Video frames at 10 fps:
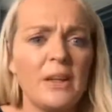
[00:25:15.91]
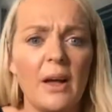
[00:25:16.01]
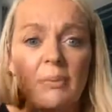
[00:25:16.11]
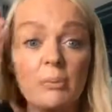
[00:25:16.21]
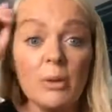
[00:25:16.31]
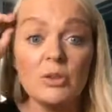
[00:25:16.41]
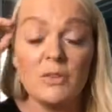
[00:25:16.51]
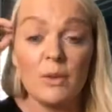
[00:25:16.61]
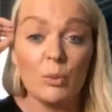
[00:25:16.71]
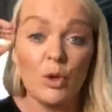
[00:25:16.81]
And most of
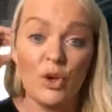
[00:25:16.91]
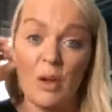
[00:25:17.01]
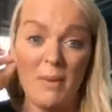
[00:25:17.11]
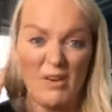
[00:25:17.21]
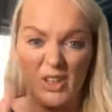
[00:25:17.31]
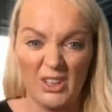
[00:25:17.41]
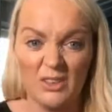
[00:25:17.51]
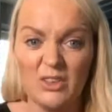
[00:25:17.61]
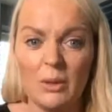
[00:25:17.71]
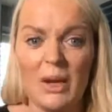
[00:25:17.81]
them were
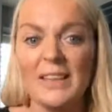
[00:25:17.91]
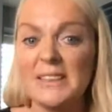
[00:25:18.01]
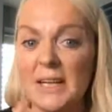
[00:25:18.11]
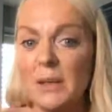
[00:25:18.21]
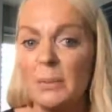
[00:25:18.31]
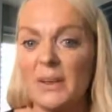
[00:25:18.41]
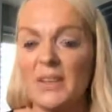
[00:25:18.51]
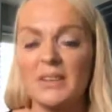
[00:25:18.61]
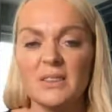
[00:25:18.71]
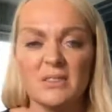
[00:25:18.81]
Americans. They were like
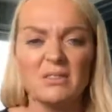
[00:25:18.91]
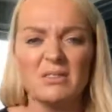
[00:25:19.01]
diapers and